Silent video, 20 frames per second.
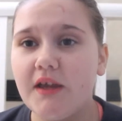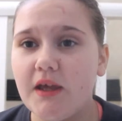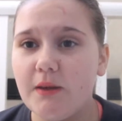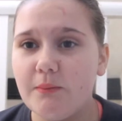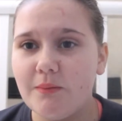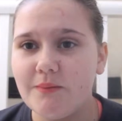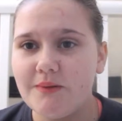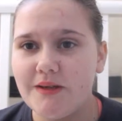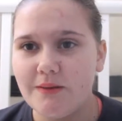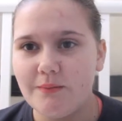to keep
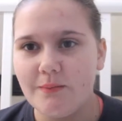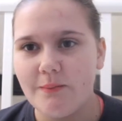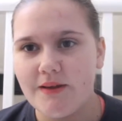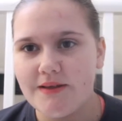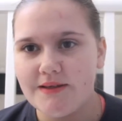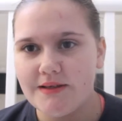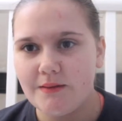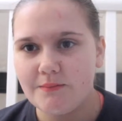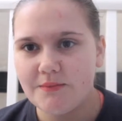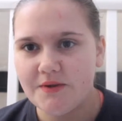updated with my
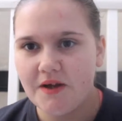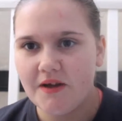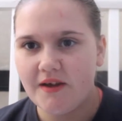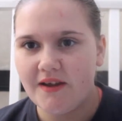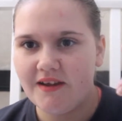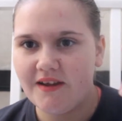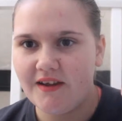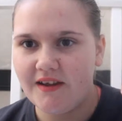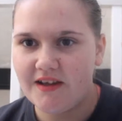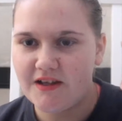Snapchat,
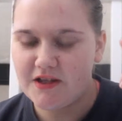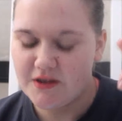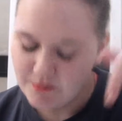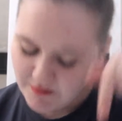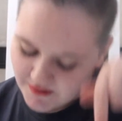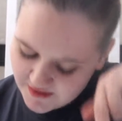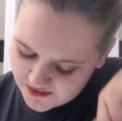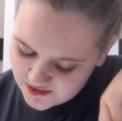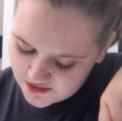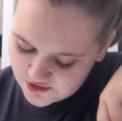it is
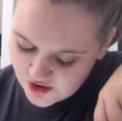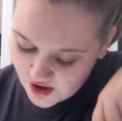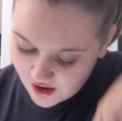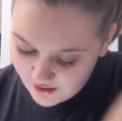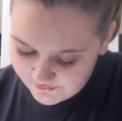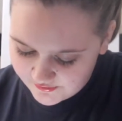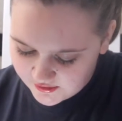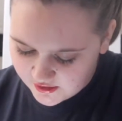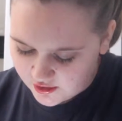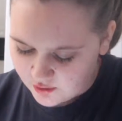Page
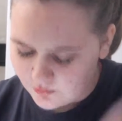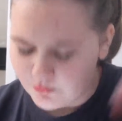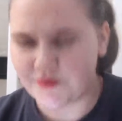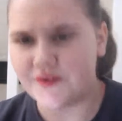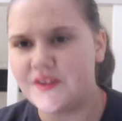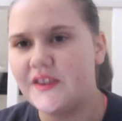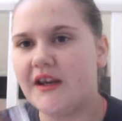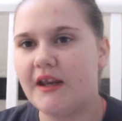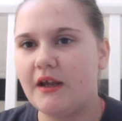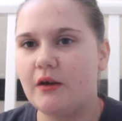Avenue, but
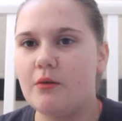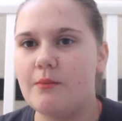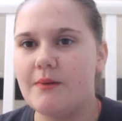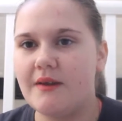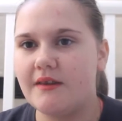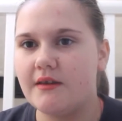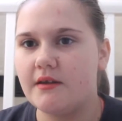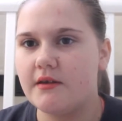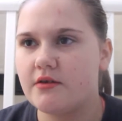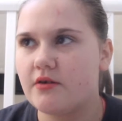the link will be
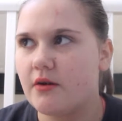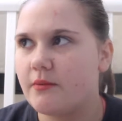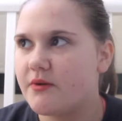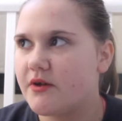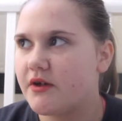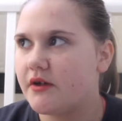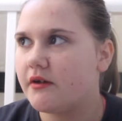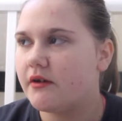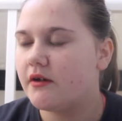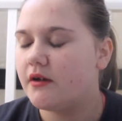in the
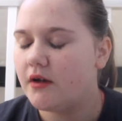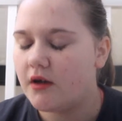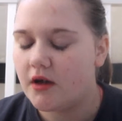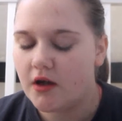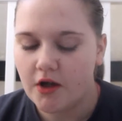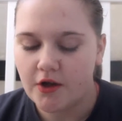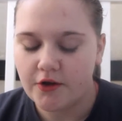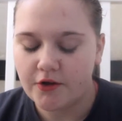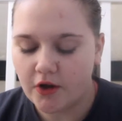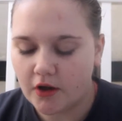description.
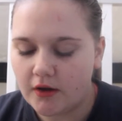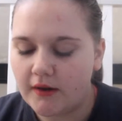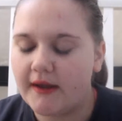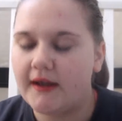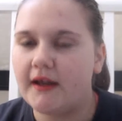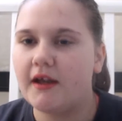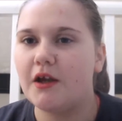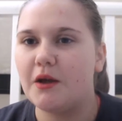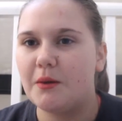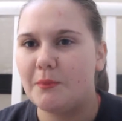Not
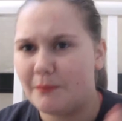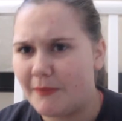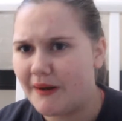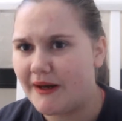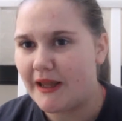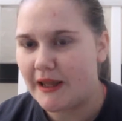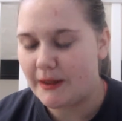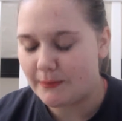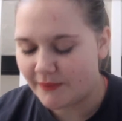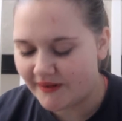link, my
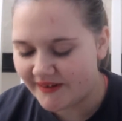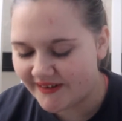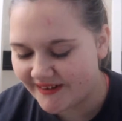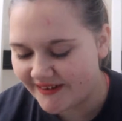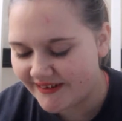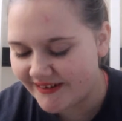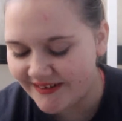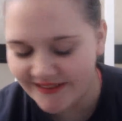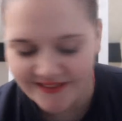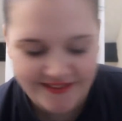name.
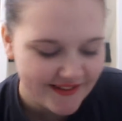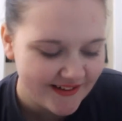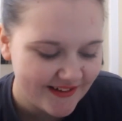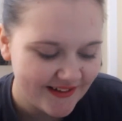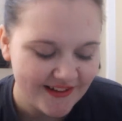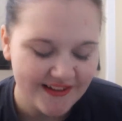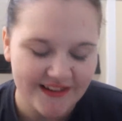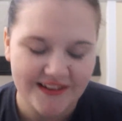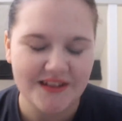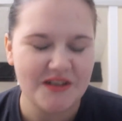
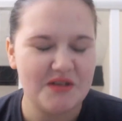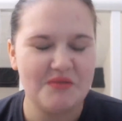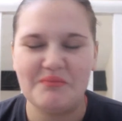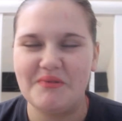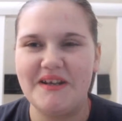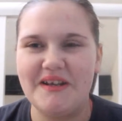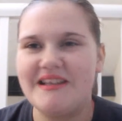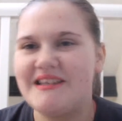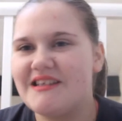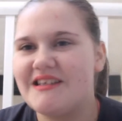
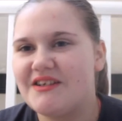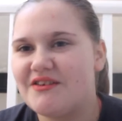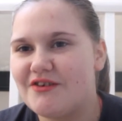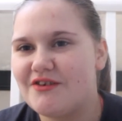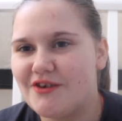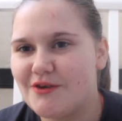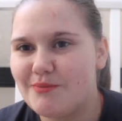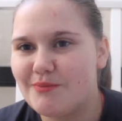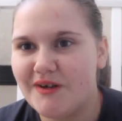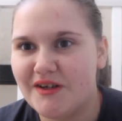But it's
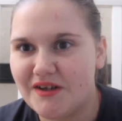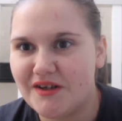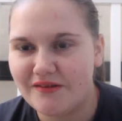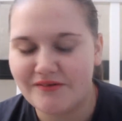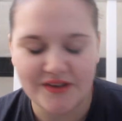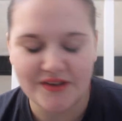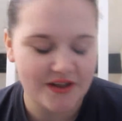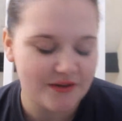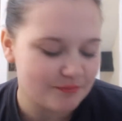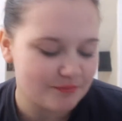literally just Page
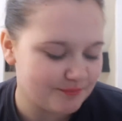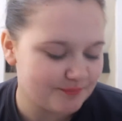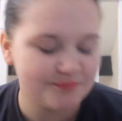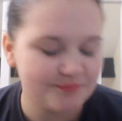Avenue.